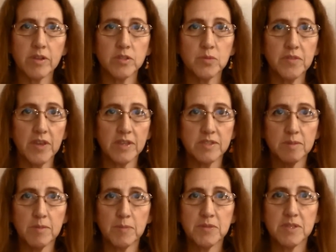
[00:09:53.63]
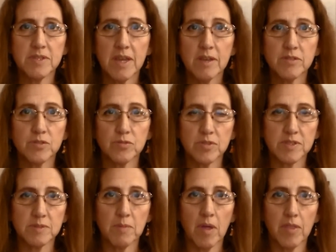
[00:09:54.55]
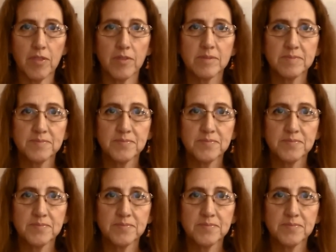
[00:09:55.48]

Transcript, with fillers: because we've had some ups and downs through this month.